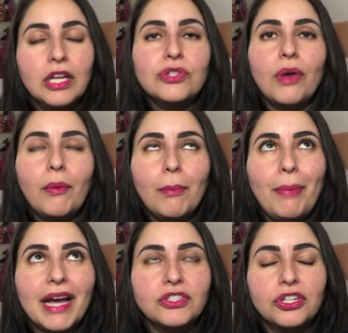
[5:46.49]
So I went
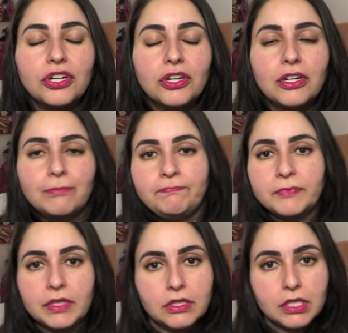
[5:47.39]
back to her,
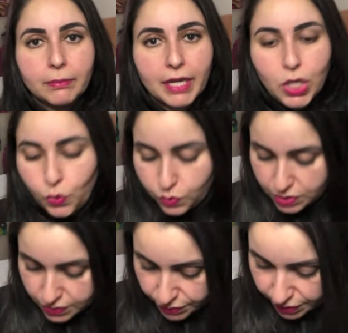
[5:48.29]
check my
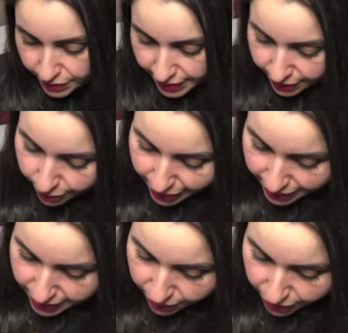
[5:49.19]
notes real quick. I wrote
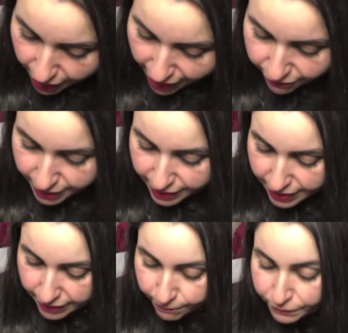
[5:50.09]
down
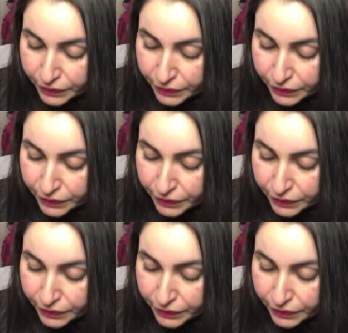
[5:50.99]
everything.